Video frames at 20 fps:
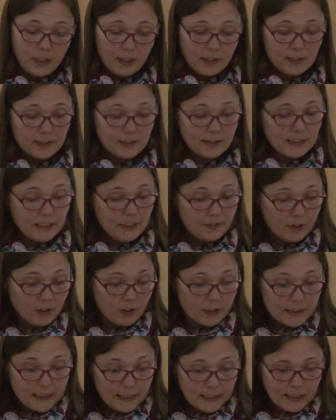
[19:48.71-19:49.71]
that Stephen
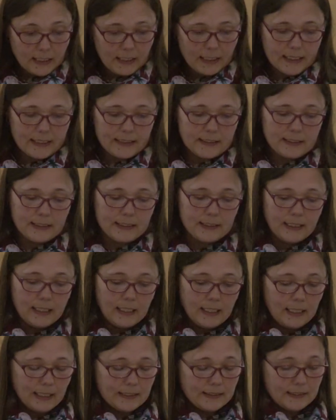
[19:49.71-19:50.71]
articulated
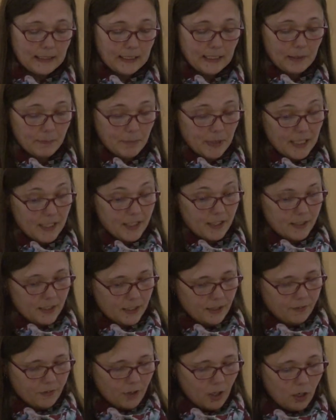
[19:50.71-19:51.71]
as the
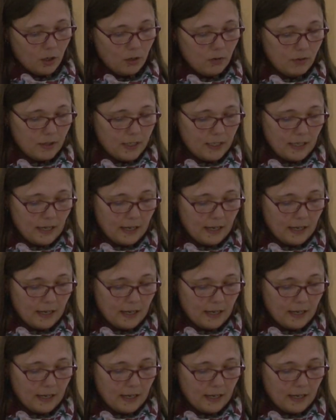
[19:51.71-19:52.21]
immediacy of the holy